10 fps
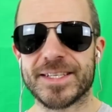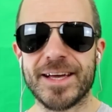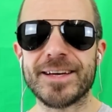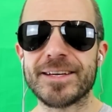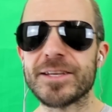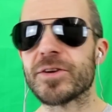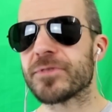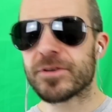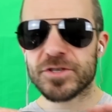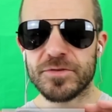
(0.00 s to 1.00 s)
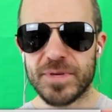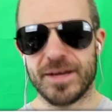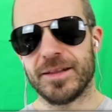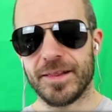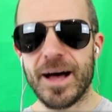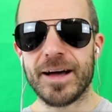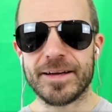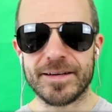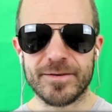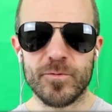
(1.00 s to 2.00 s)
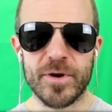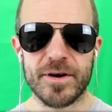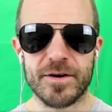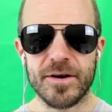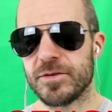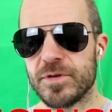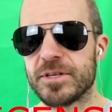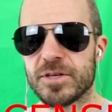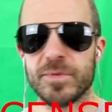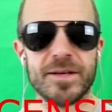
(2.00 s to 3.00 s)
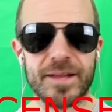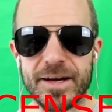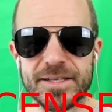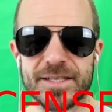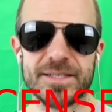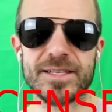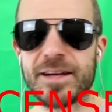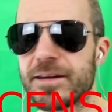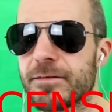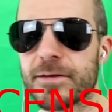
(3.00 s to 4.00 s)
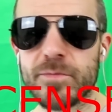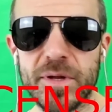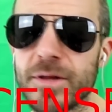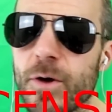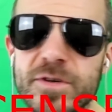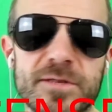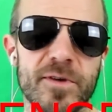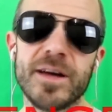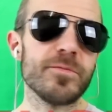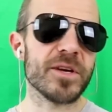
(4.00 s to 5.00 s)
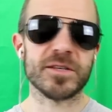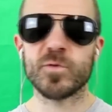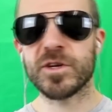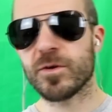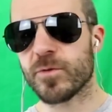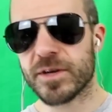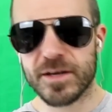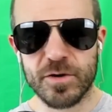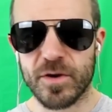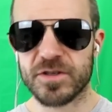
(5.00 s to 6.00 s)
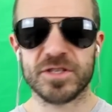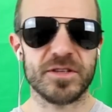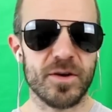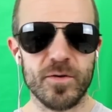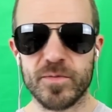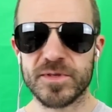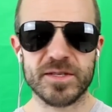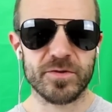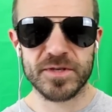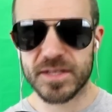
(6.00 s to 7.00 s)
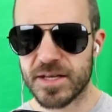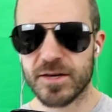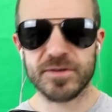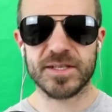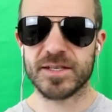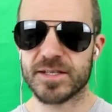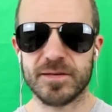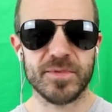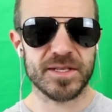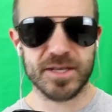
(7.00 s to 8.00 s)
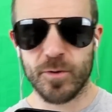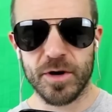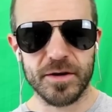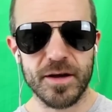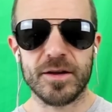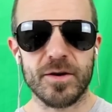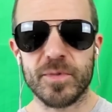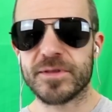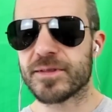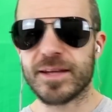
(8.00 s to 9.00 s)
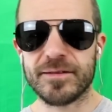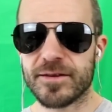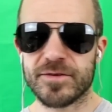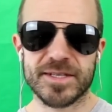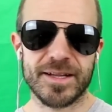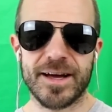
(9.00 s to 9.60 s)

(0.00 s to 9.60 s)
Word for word: saying, you know, there should be a line where you need to be licensed and anything below is fine because we don't want to crush the open source ecosystem and so on, you know, but then there is a